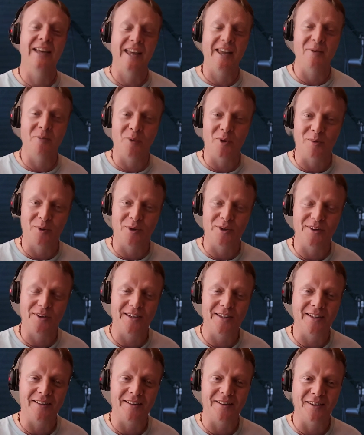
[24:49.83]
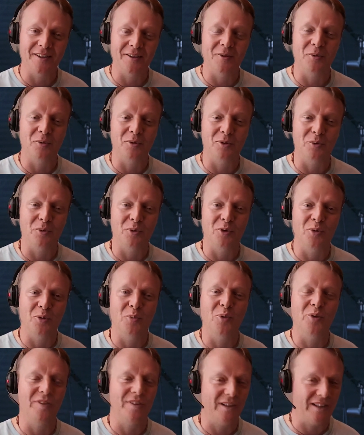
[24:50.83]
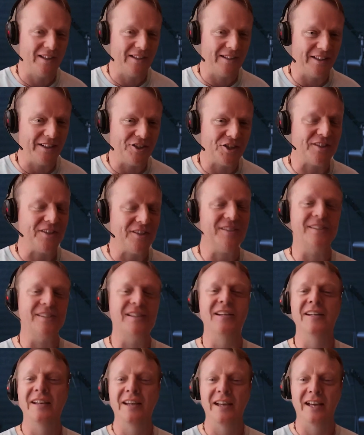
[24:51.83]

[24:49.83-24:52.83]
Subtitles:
and we were in the room with the clinicians.